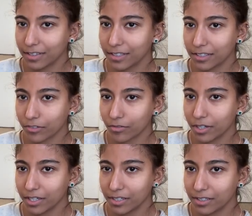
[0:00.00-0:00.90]
this
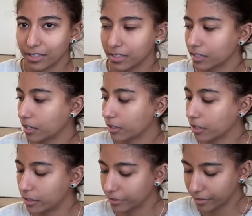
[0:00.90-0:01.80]
rain detail
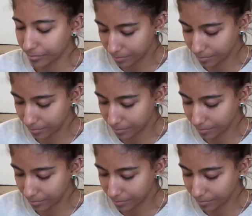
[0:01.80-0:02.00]
on them.